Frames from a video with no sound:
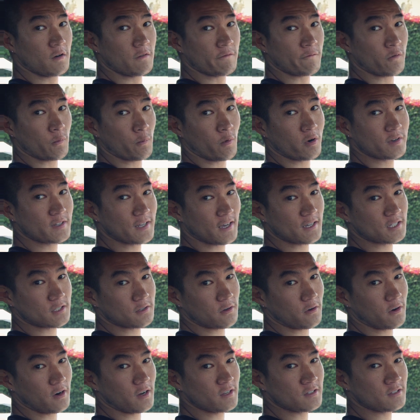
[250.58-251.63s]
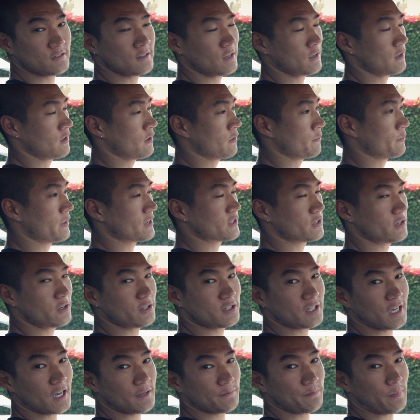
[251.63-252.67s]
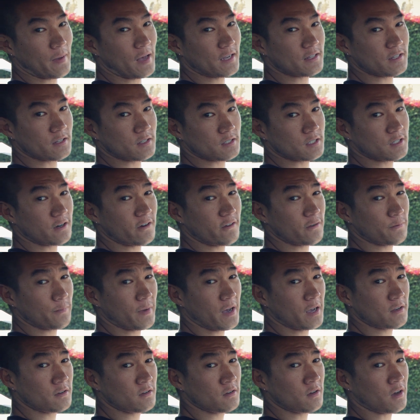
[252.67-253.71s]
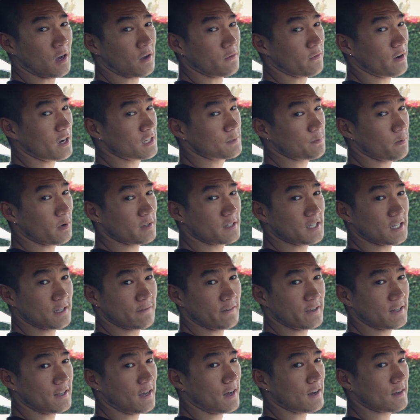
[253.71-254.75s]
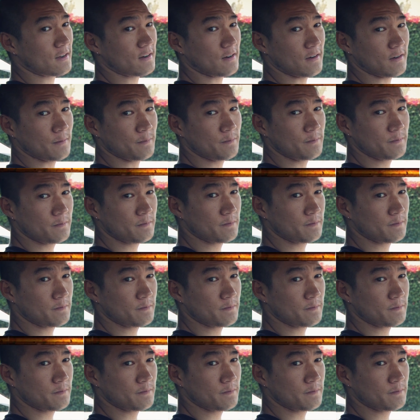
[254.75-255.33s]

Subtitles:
For more tech stories, make sure you check back to the service manual on riceboytv.com.